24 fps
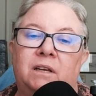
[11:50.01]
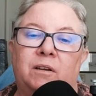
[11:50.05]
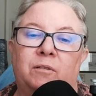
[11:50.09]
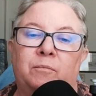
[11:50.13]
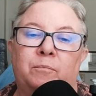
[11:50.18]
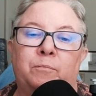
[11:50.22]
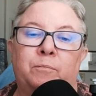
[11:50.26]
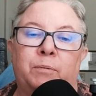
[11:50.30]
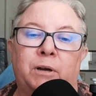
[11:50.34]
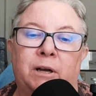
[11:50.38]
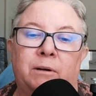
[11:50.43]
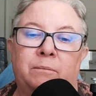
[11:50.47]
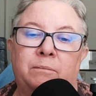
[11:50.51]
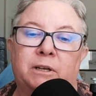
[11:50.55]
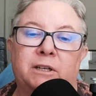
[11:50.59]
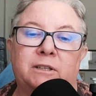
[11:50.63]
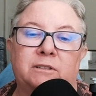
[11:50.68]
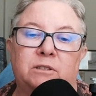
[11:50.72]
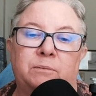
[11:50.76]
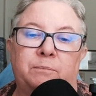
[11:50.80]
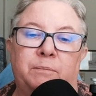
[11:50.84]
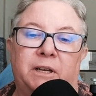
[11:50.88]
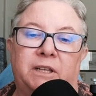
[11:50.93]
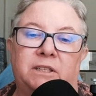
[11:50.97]
in
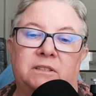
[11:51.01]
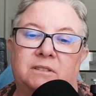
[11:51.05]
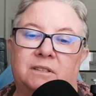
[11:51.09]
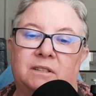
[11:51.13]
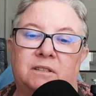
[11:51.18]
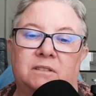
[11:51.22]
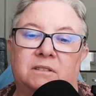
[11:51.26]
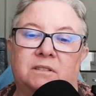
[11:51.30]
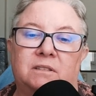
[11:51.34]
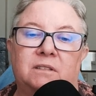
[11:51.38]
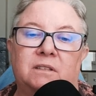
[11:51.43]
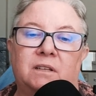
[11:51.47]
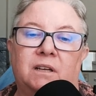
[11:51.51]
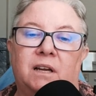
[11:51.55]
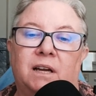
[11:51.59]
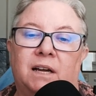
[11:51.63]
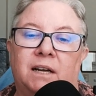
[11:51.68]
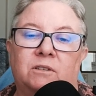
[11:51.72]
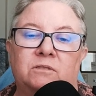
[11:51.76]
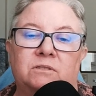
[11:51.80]
public spaces